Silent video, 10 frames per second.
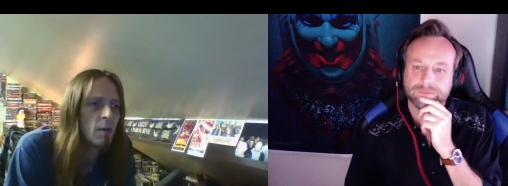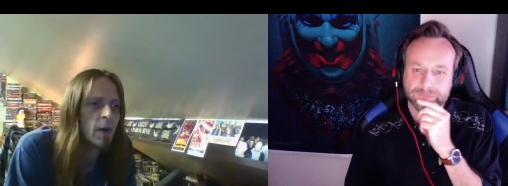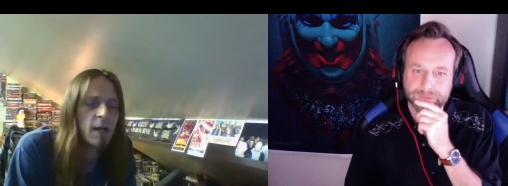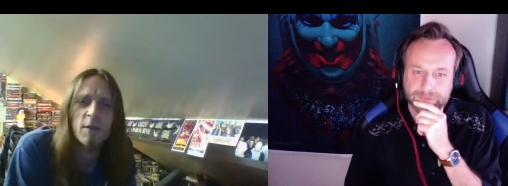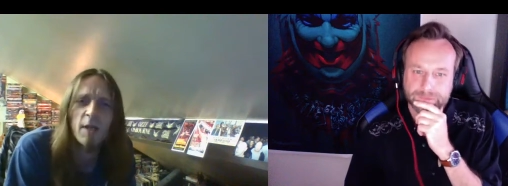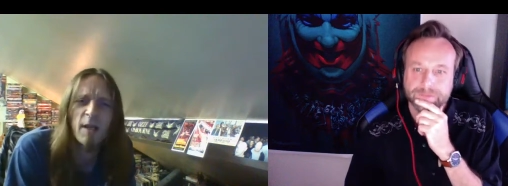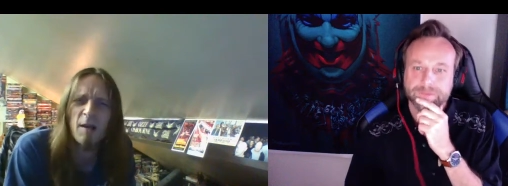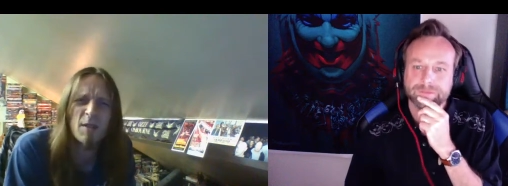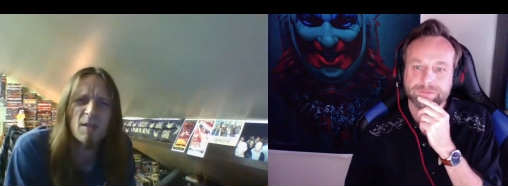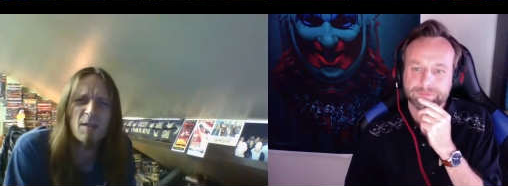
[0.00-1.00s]
Speaker 1: when I was,
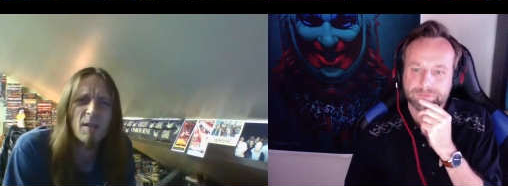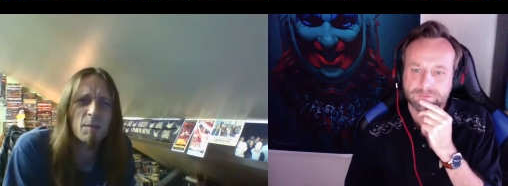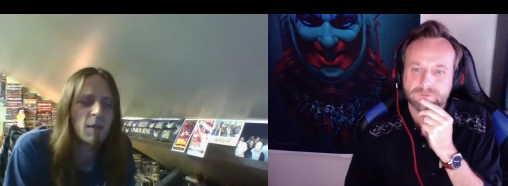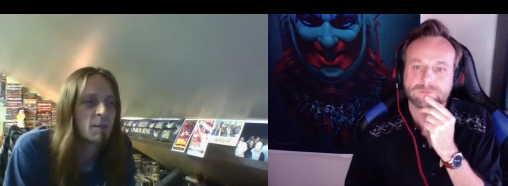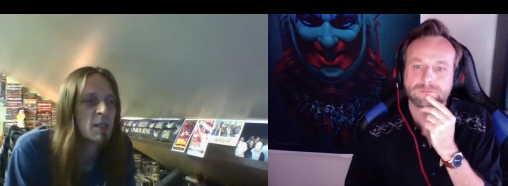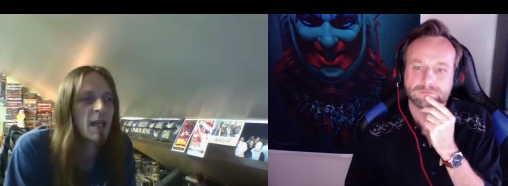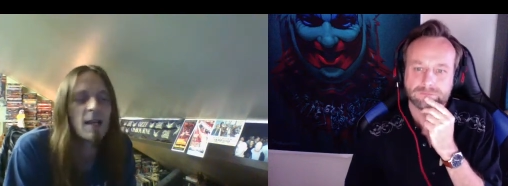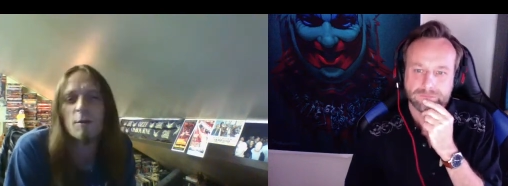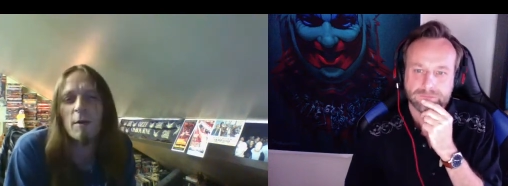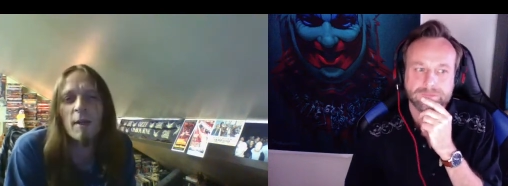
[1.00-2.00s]
I was uh,
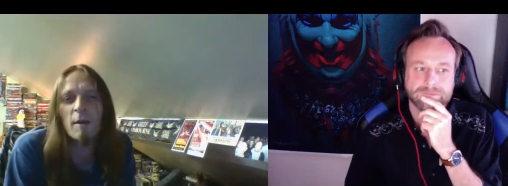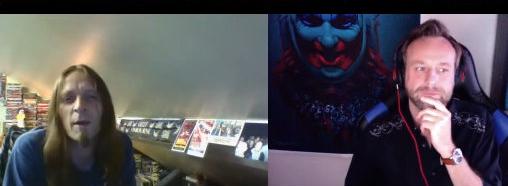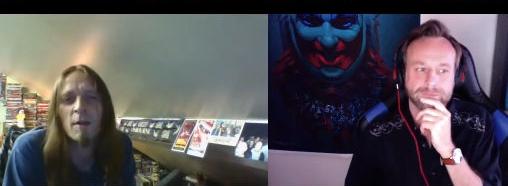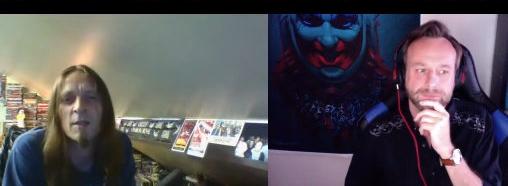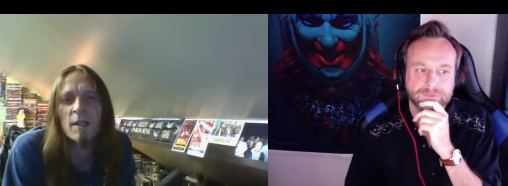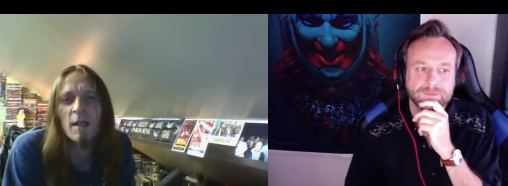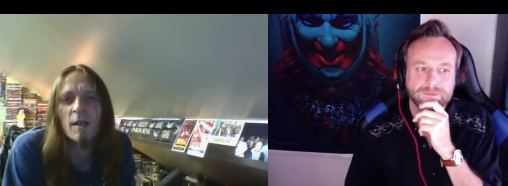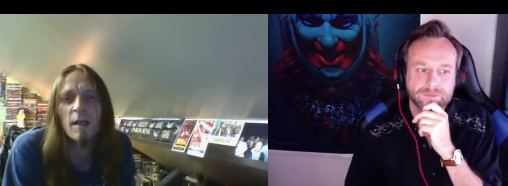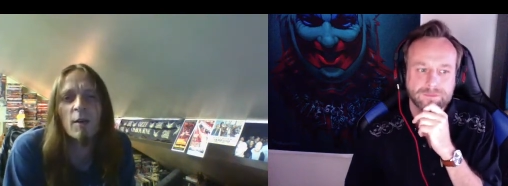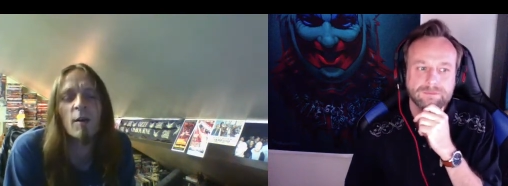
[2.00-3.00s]
obsessed with it when I was a kid.
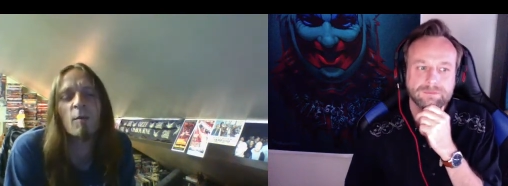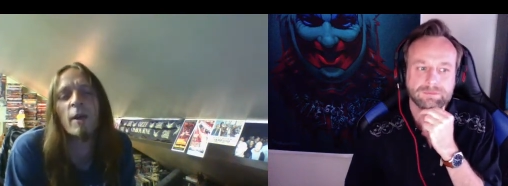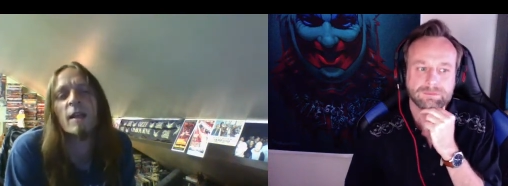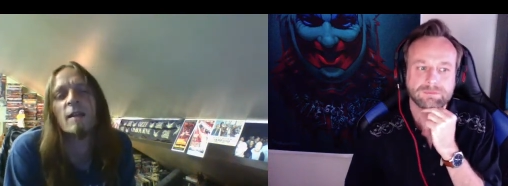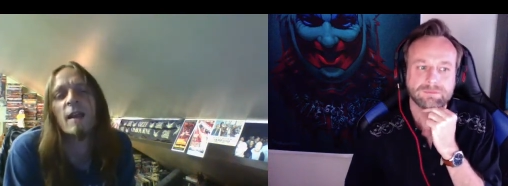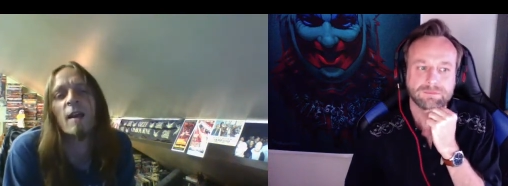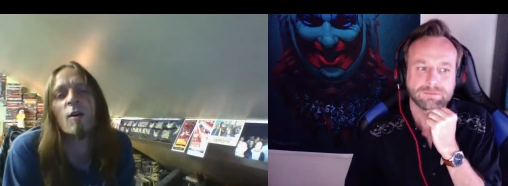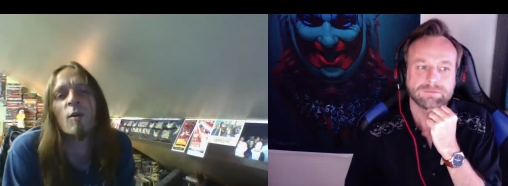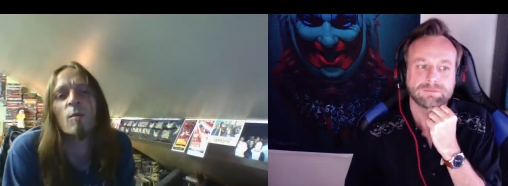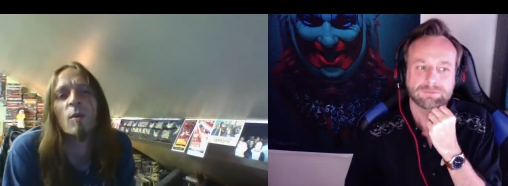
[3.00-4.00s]
I could not wait to get
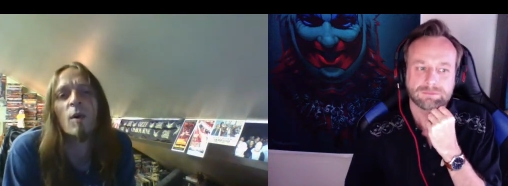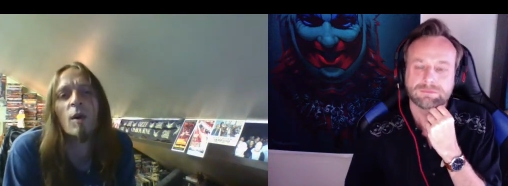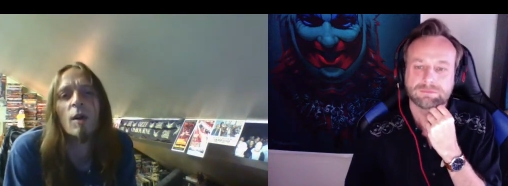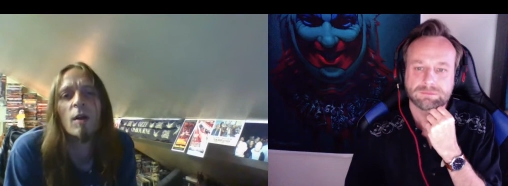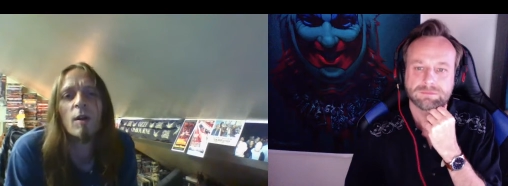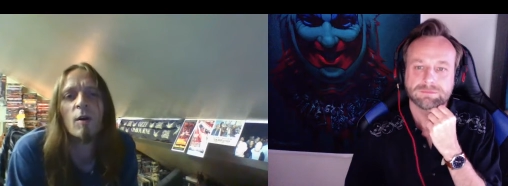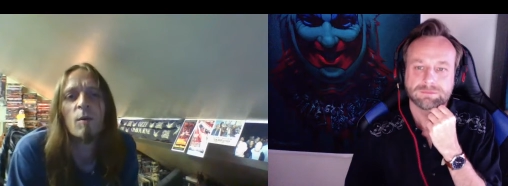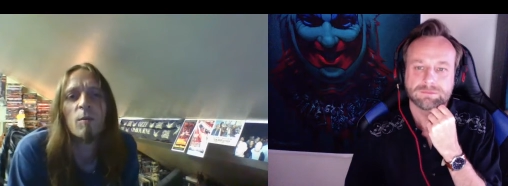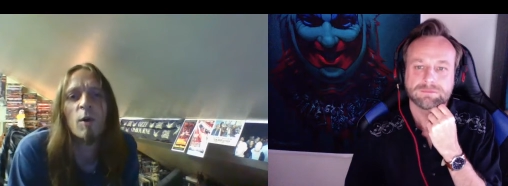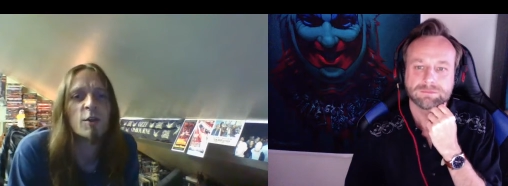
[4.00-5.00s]
home you
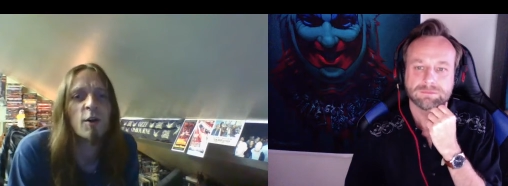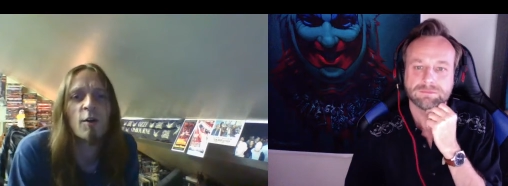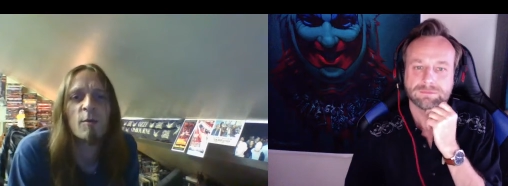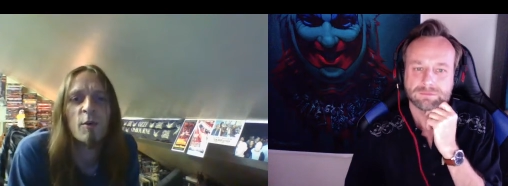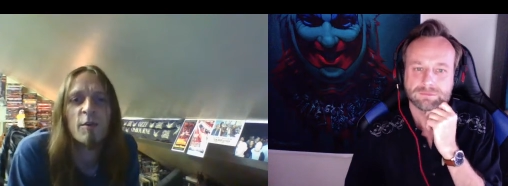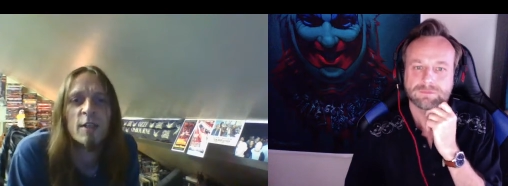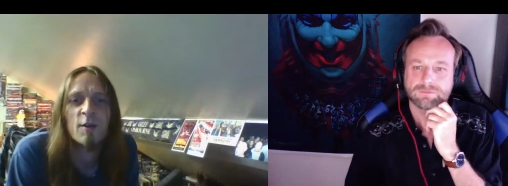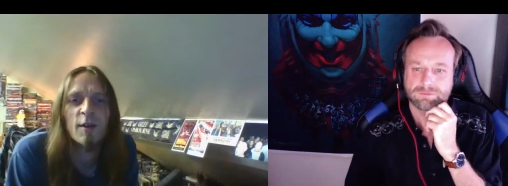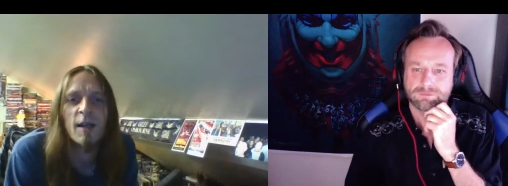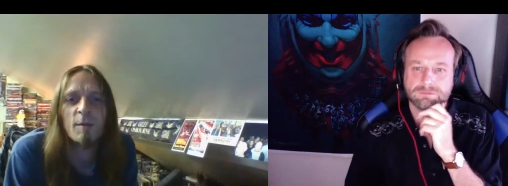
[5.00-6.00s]
know, watch horror movies
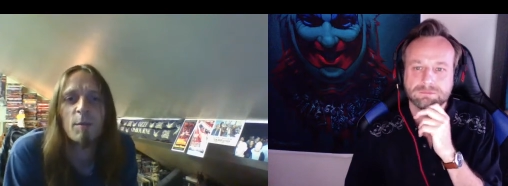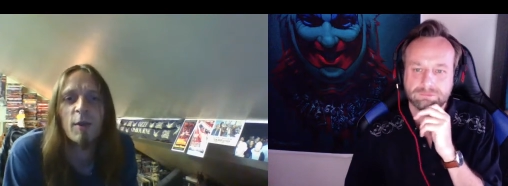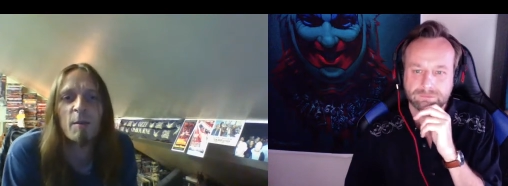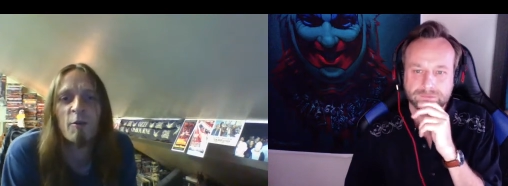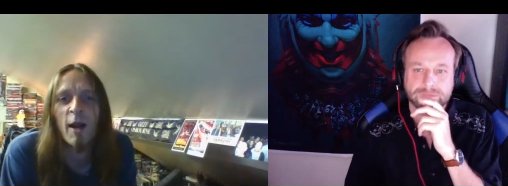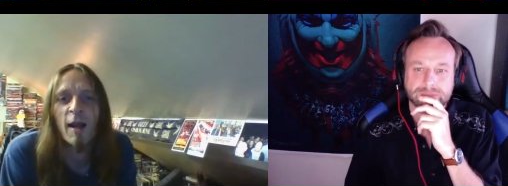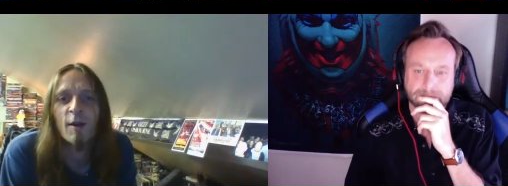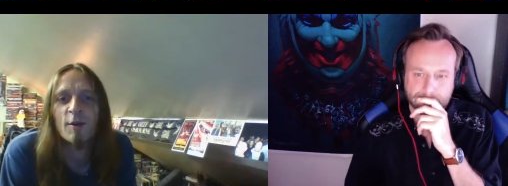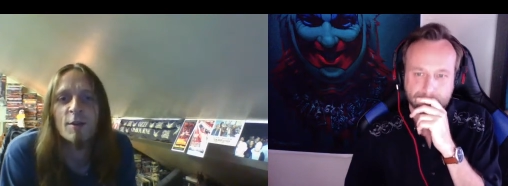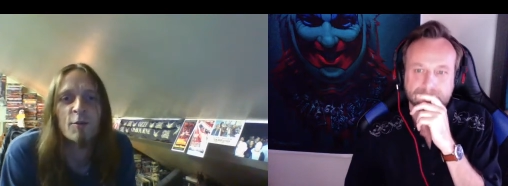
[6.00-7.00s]
all night, play my
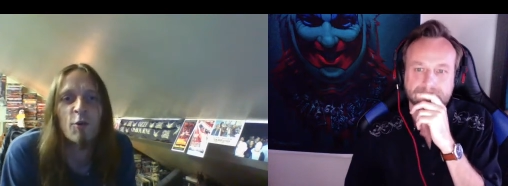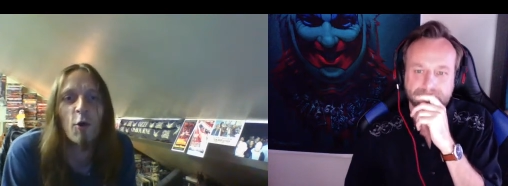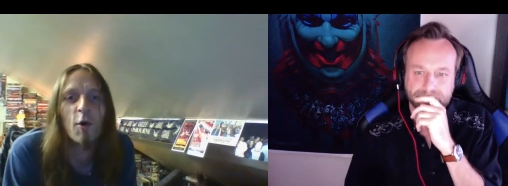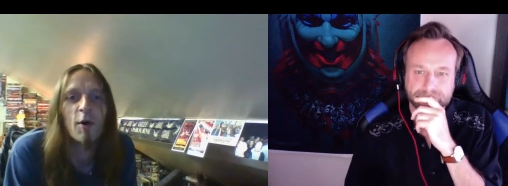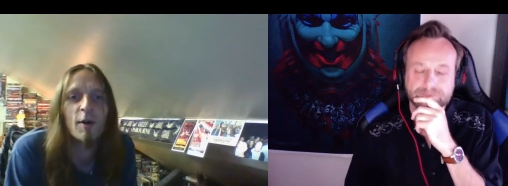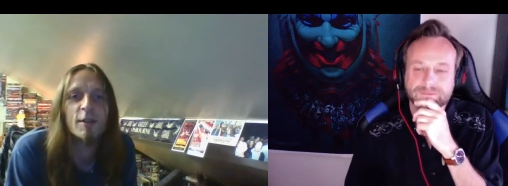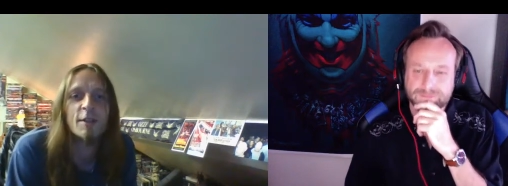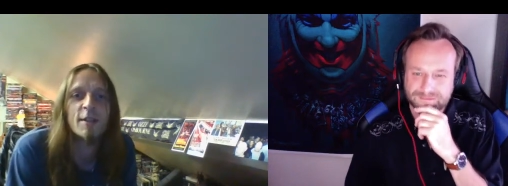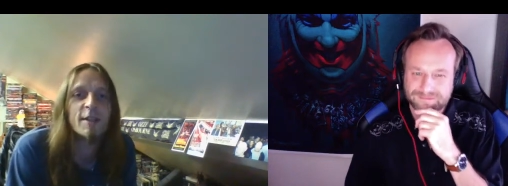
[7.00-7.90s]
records and throw and just